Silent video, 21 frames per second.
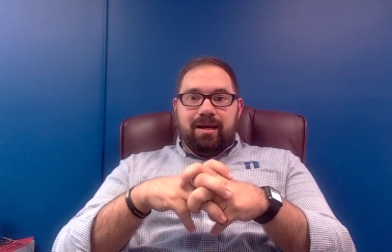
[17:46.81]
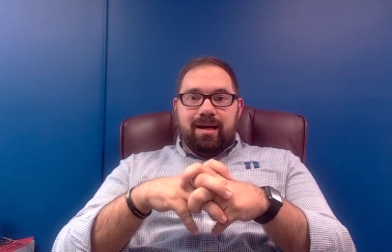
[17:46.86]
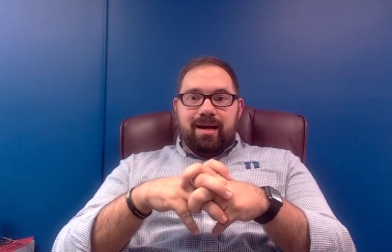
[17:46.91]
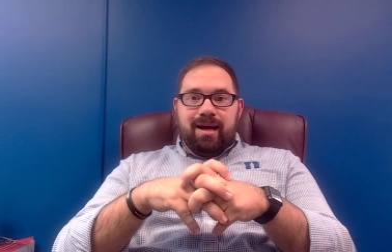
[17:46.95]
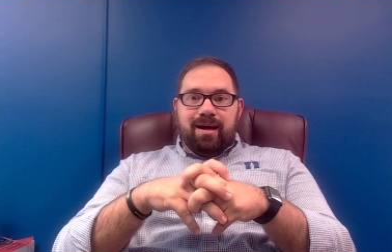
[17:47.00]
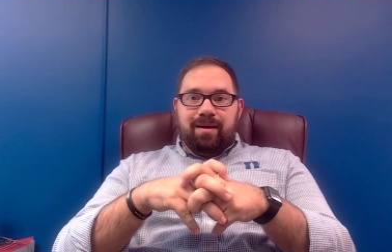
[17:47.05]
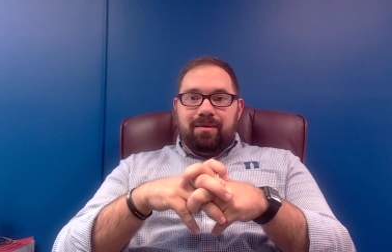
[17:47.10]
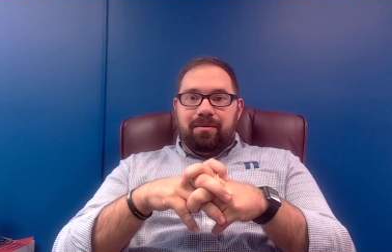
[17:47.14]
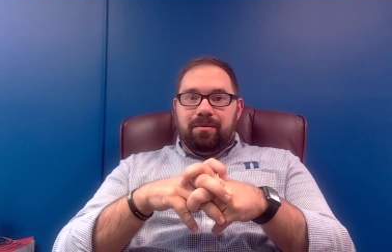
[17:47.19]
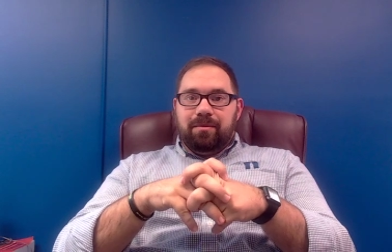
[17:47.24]

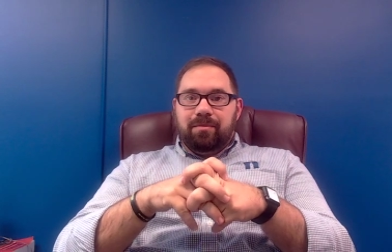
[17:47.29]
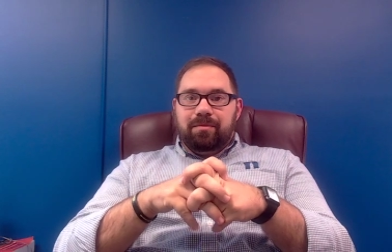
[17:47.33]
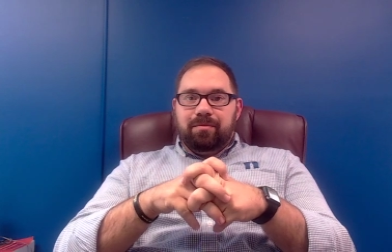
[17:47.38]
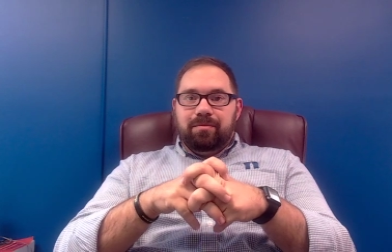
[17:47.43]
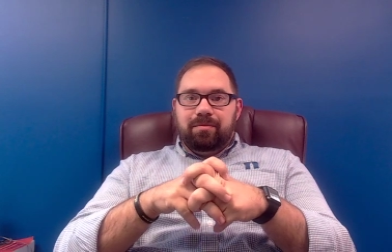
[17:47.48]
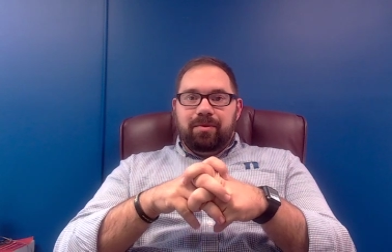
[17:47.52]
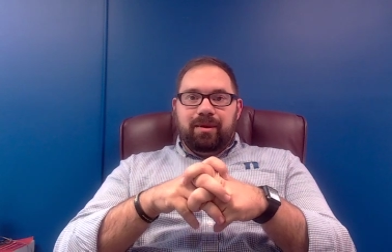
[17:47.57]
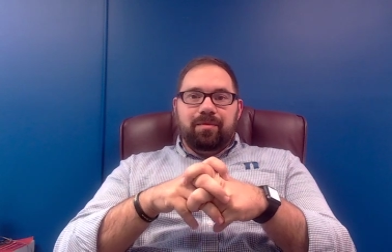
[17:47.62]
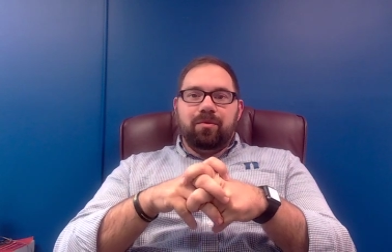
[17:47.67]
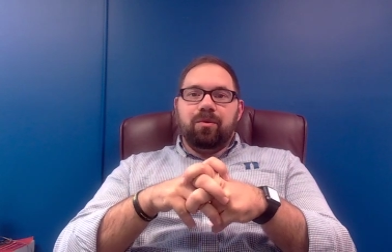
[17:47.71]
I'll
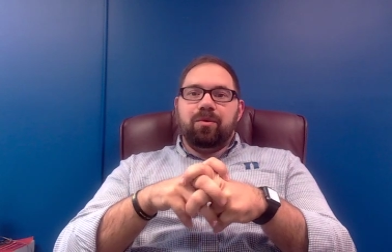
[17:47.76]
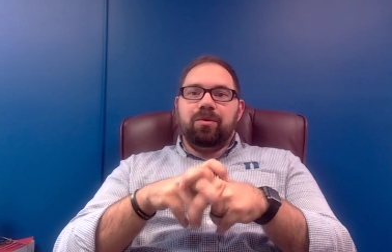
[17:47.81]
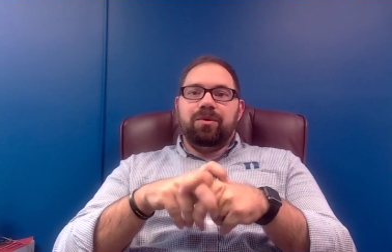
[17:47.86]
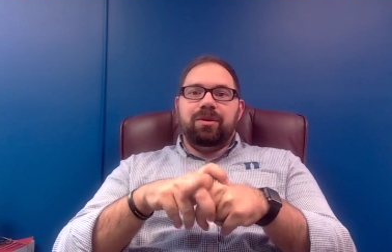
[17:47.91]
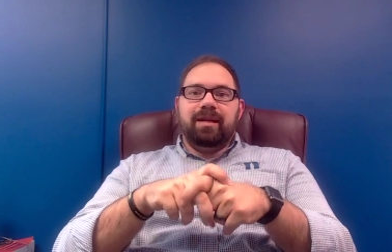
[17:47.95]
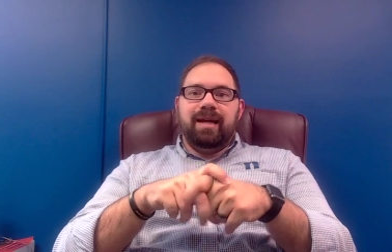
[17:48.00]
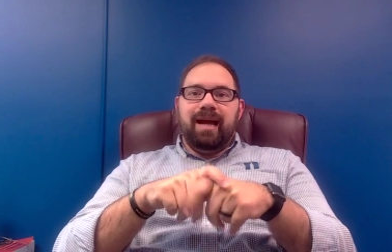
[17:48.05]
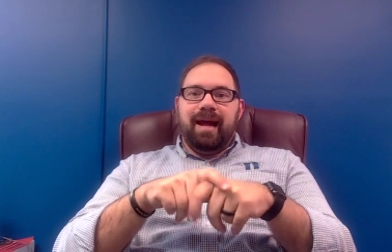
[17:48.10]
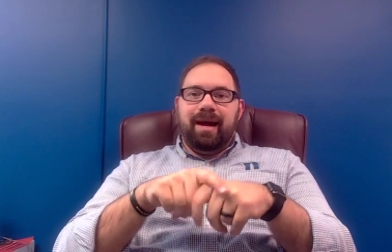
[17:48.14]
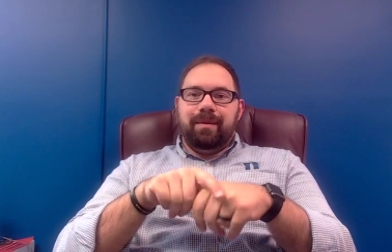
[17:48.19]
be more
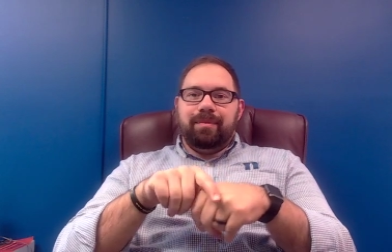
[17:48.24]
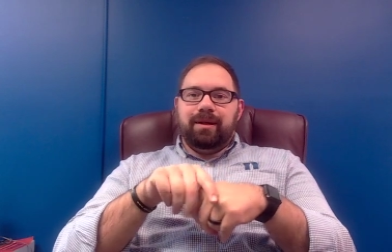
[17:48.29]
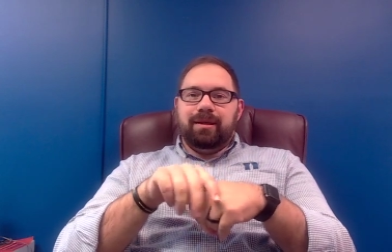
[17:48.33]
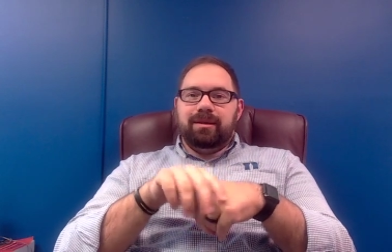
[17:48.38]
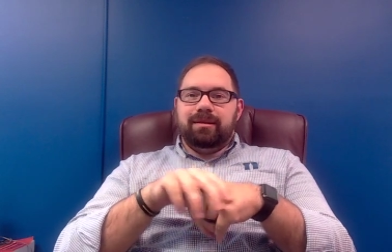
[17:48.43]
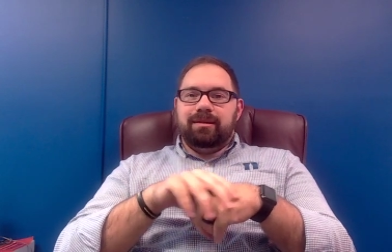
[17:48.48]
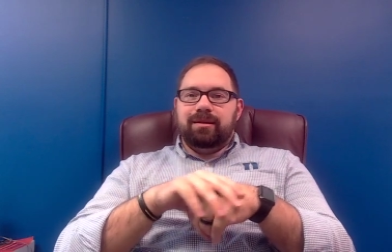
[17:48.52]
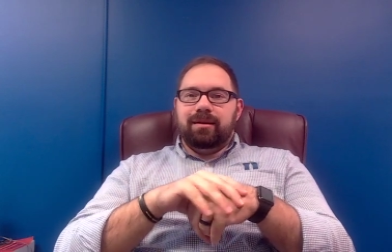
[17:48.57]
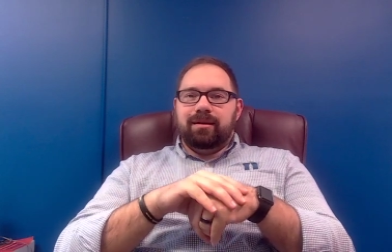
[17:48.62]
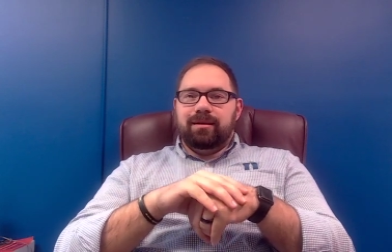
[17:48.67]
than
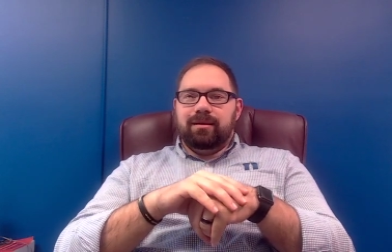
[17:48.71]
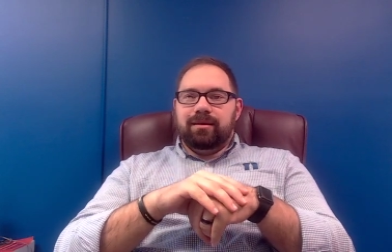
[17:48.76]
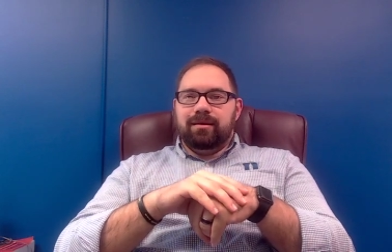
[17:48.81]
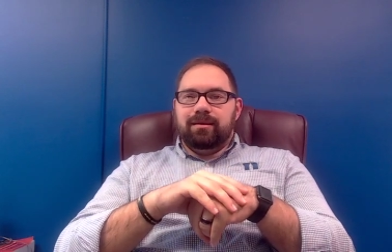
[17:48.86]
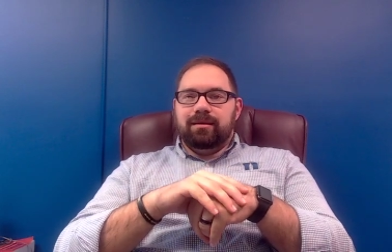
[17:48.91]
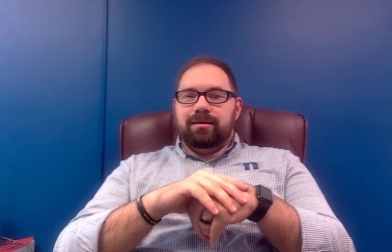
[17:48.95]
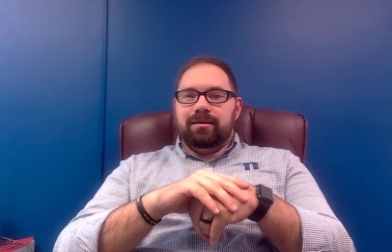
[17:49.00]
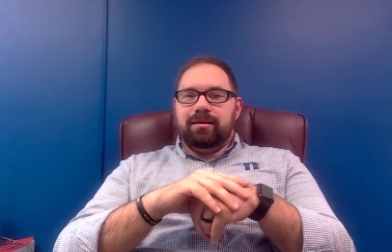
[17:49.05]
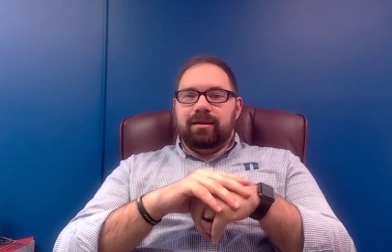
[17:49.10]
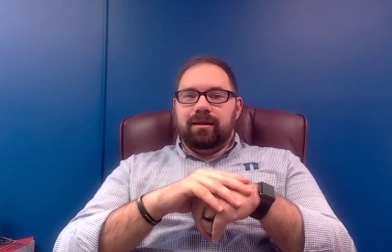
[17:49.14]
happy to
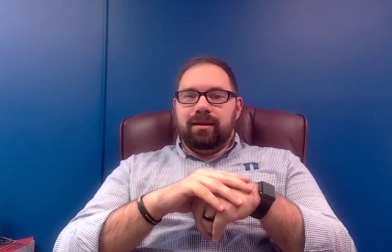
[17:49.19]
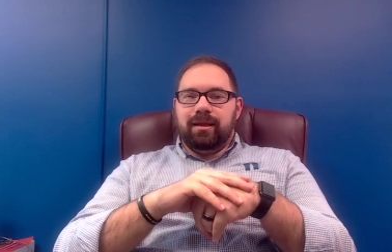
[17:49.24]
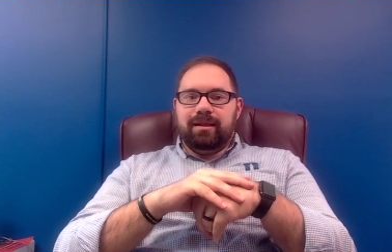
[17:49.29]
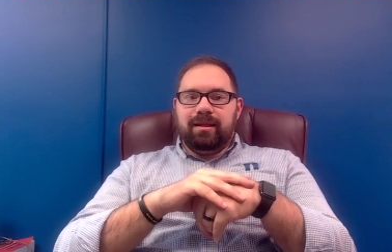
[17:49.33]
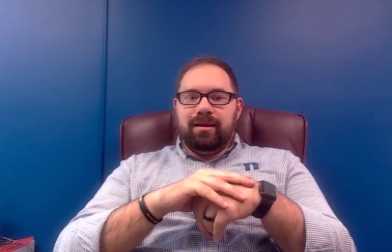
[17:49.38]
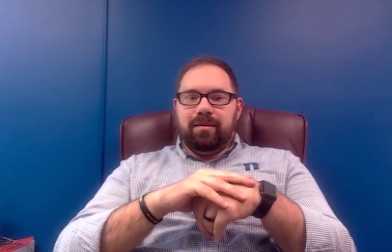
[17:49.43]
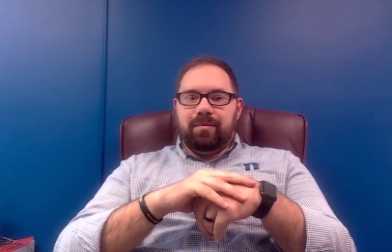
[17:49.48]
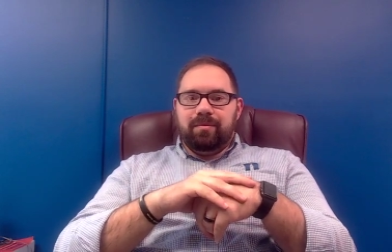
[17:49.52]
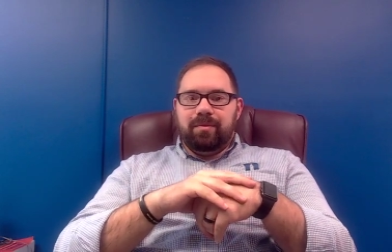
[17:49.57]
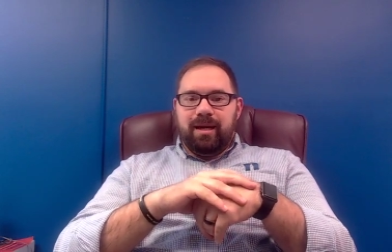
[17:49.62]
let
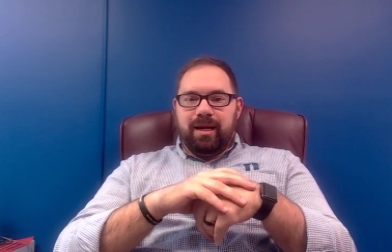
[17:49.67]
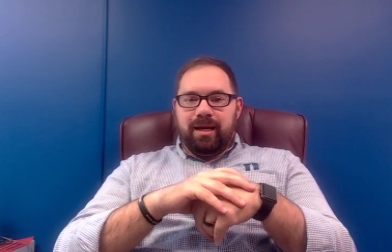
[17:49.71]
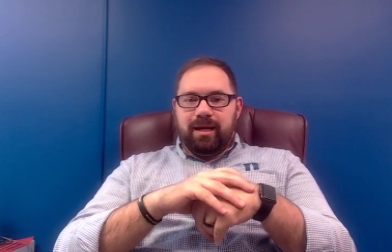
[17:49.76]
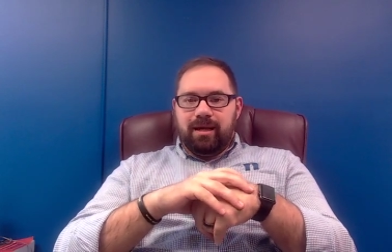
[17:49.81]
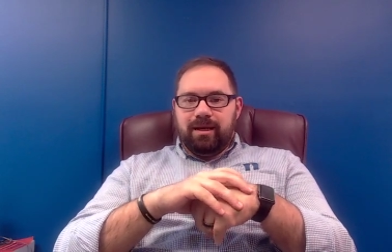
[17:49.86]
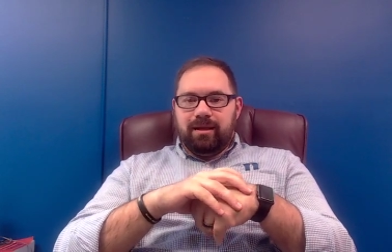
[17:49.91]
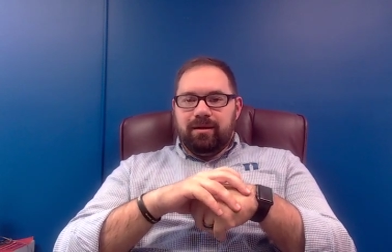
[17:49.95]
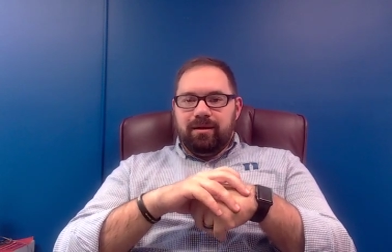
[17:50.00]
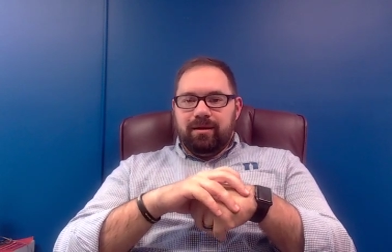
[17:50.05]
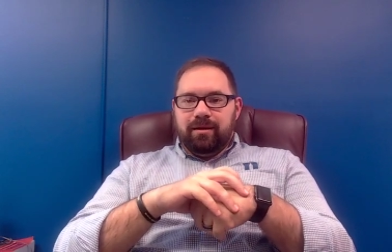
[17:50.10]
them pay